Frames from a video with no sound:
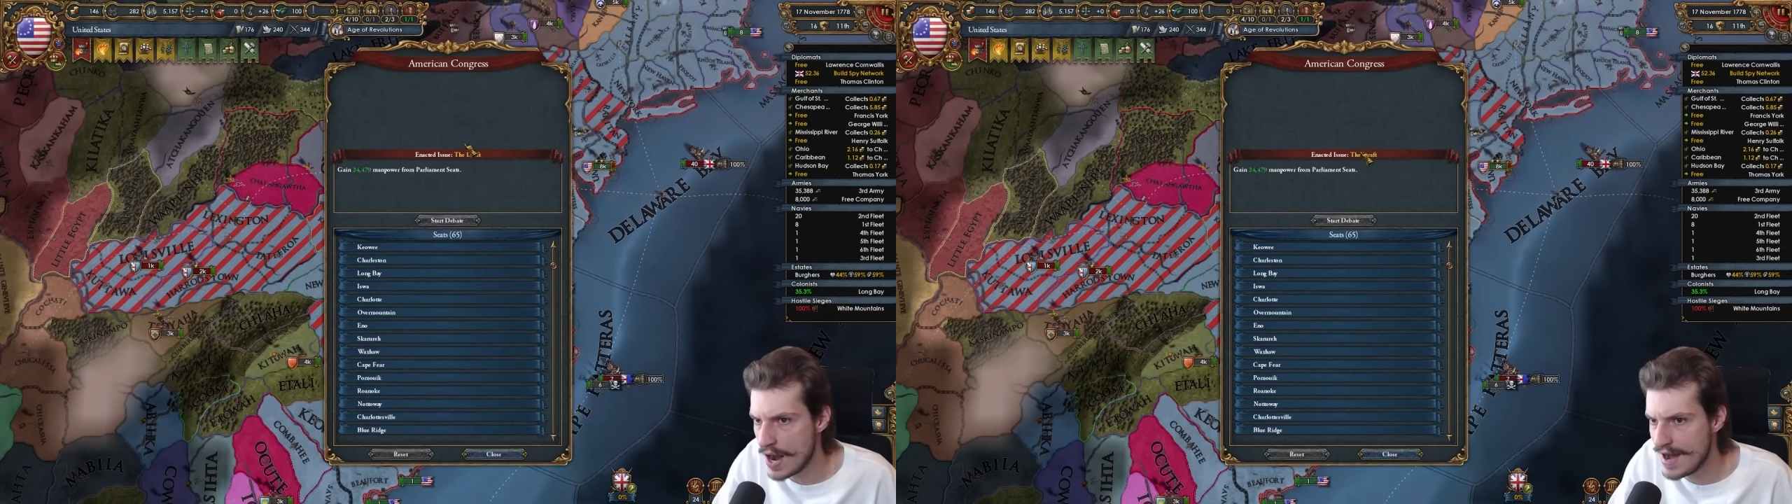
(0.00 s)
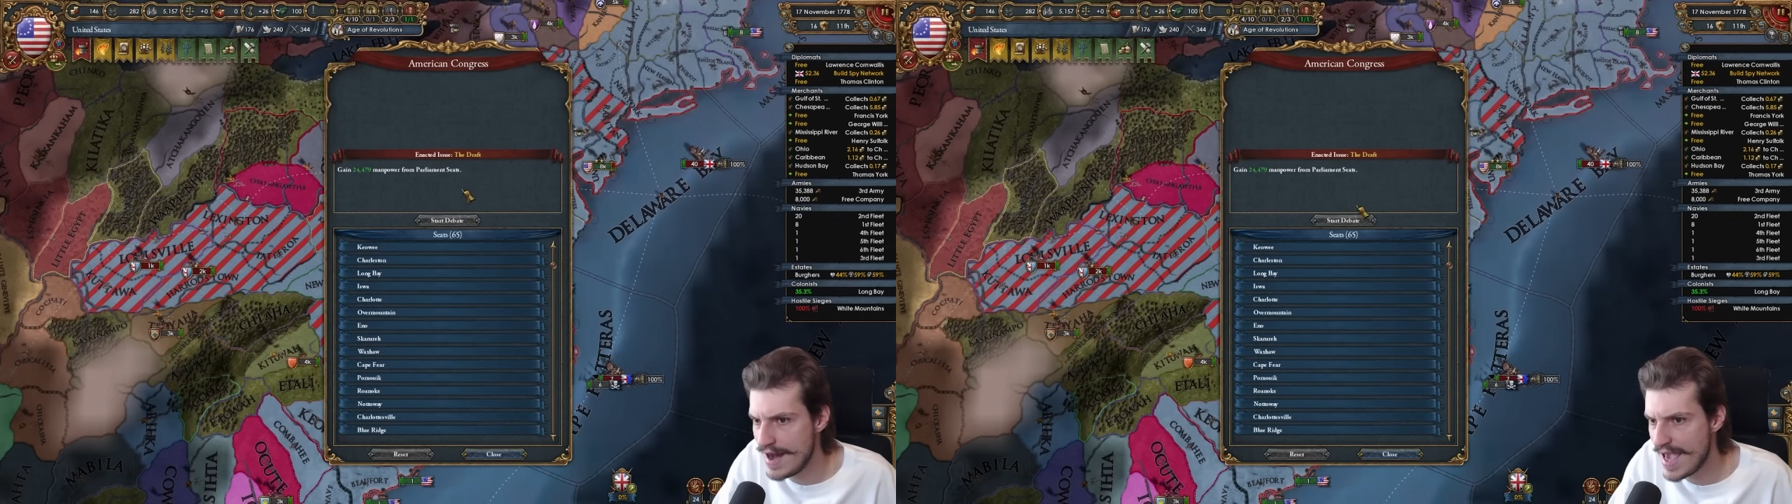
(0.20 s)

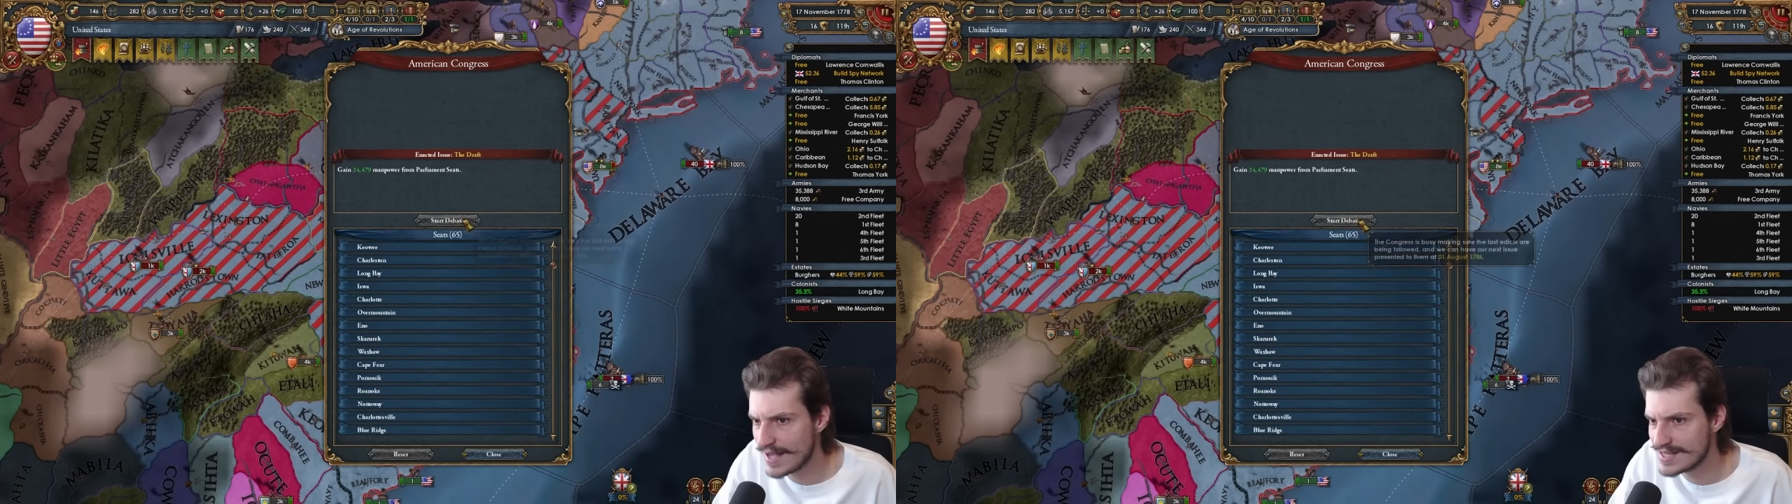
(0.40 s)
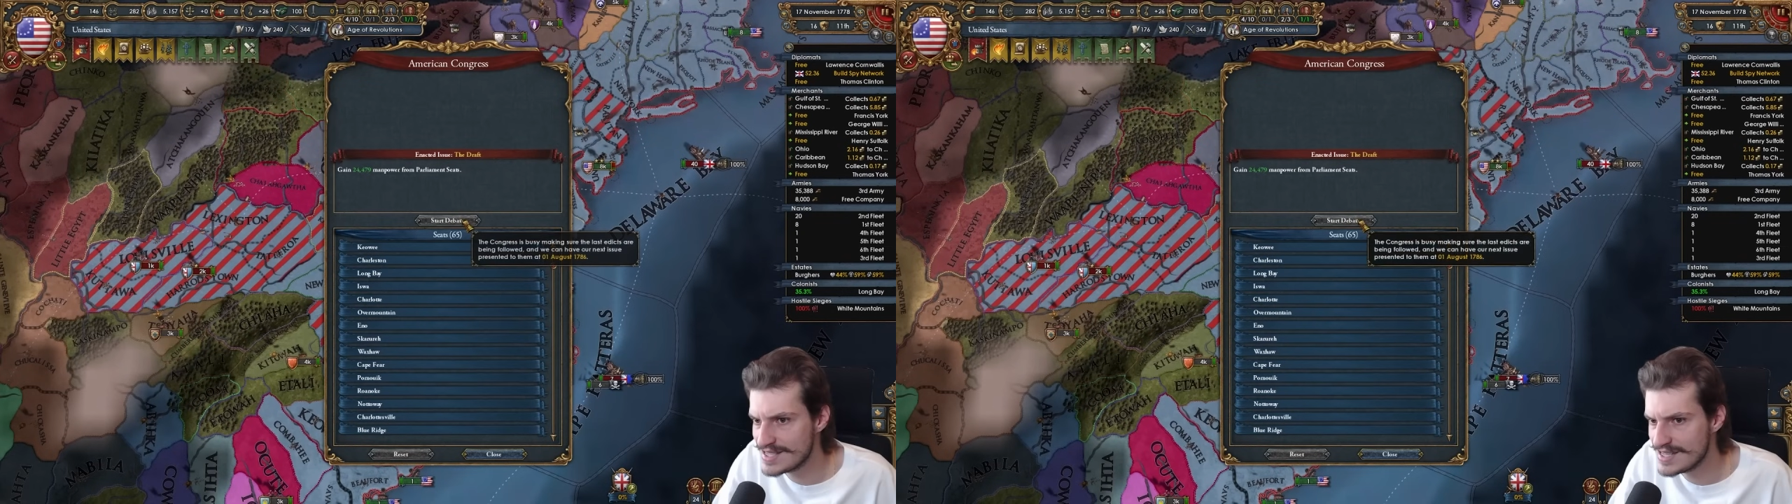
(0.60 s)

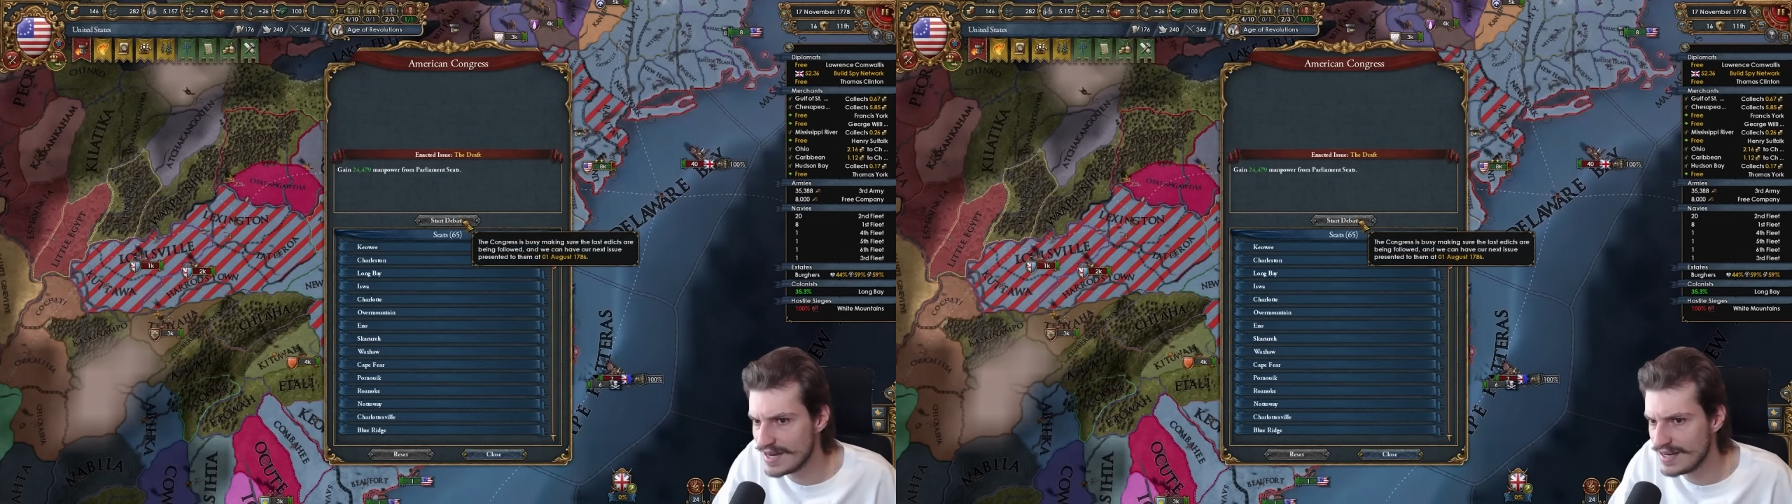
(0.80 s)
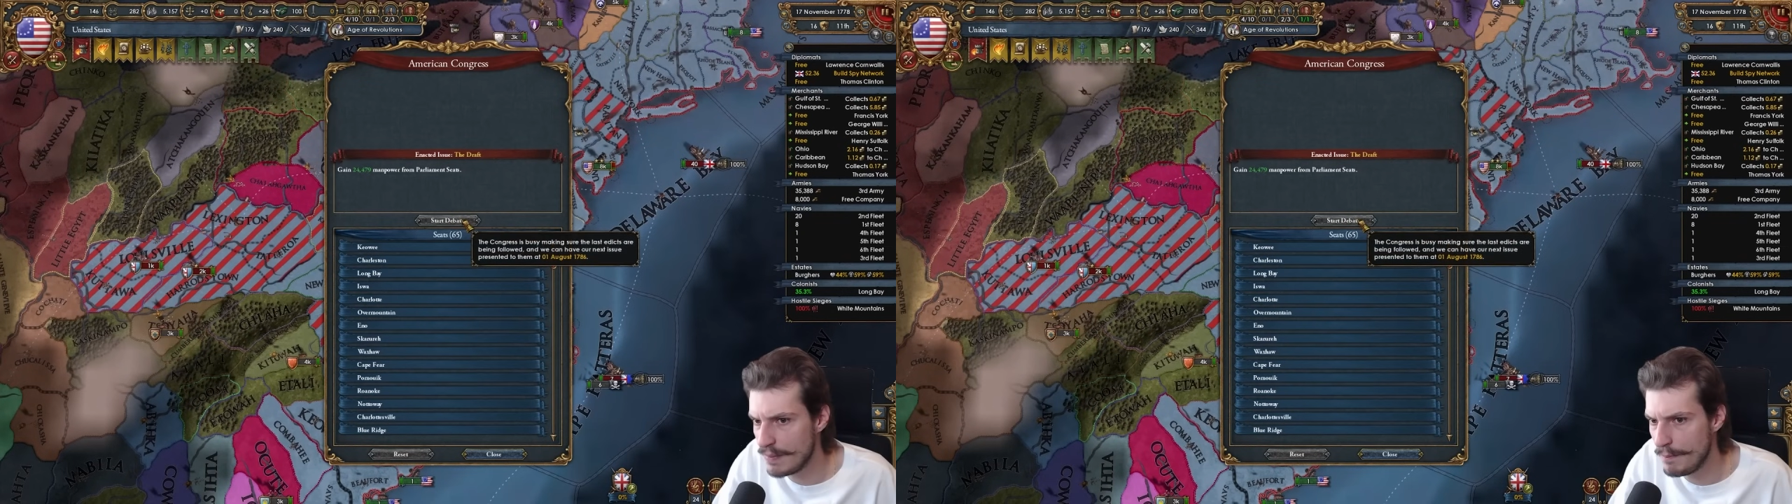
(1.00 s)
Next
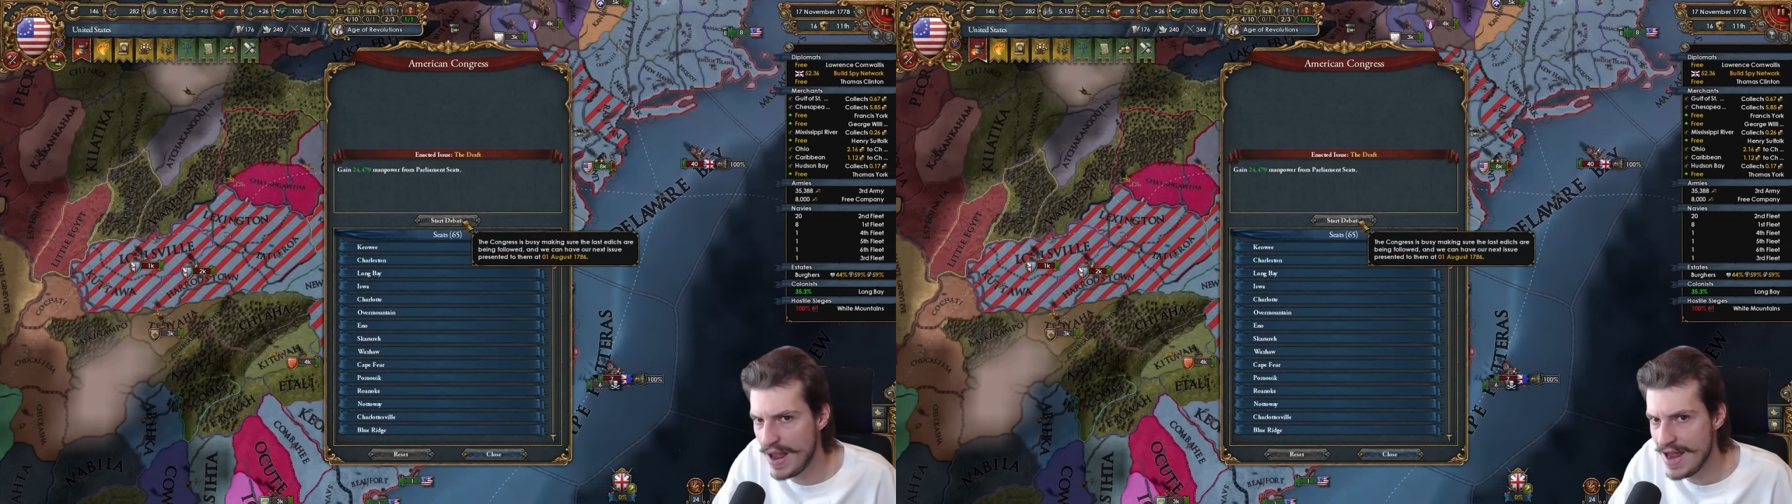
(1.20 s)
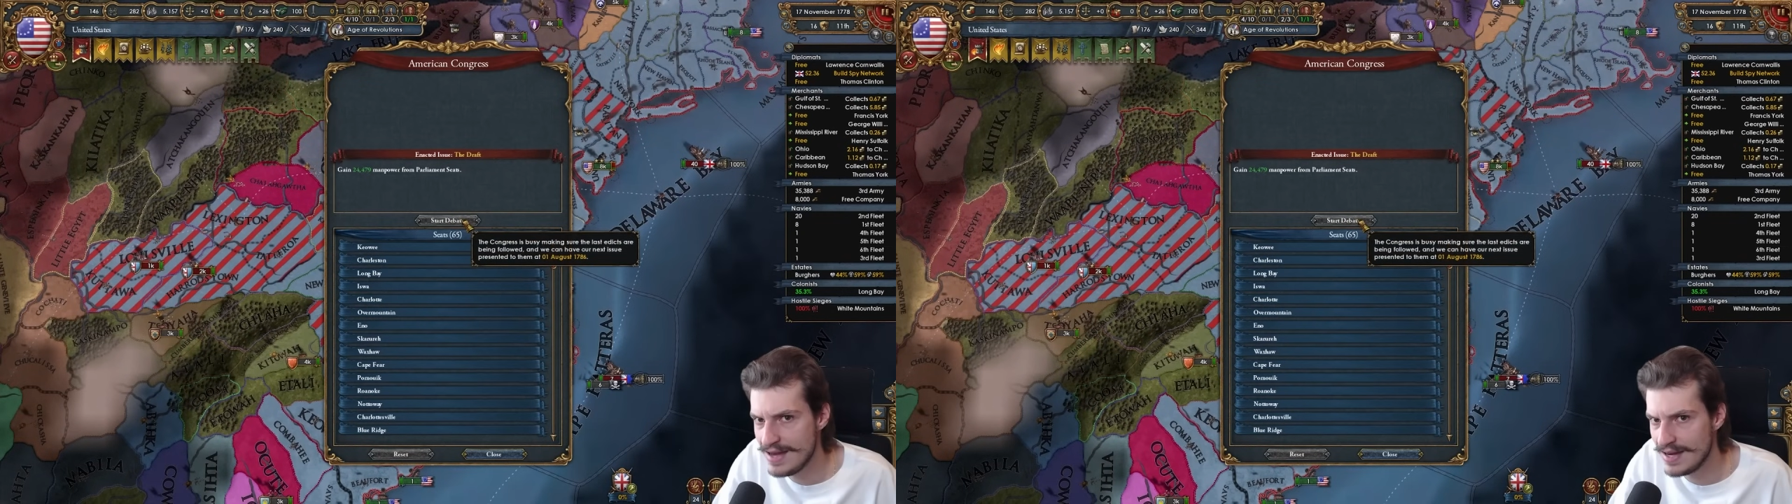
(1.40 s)

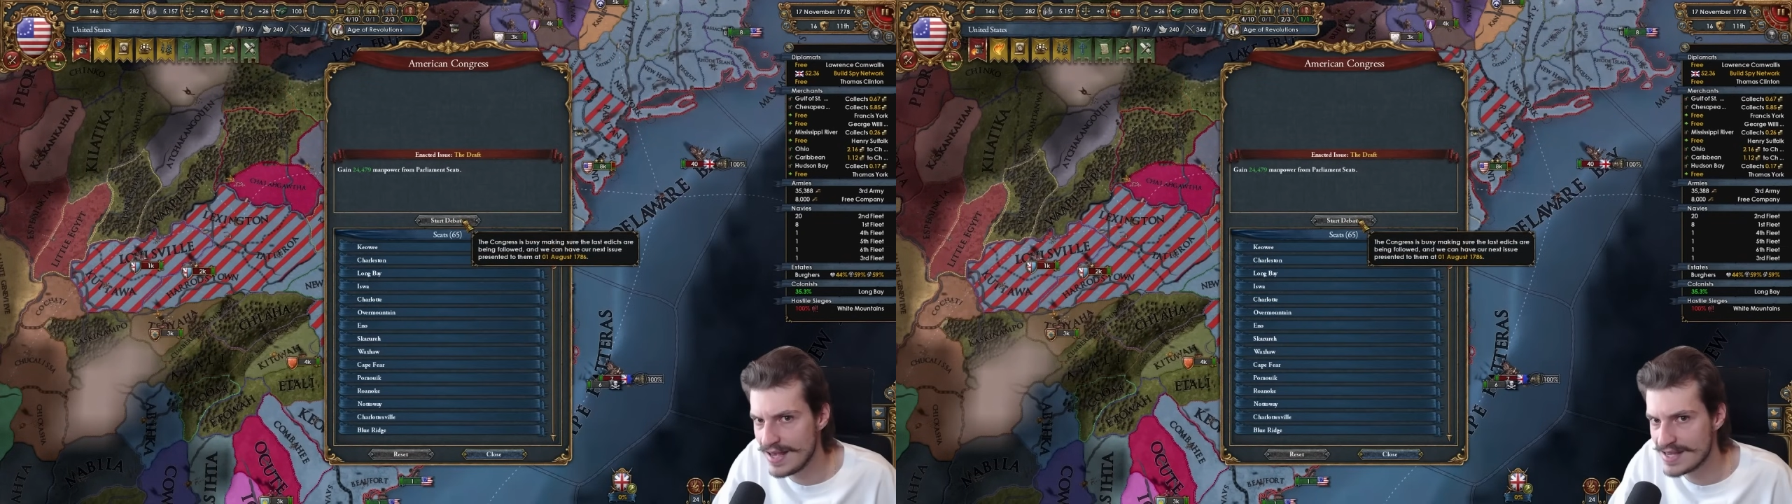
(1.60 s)
debate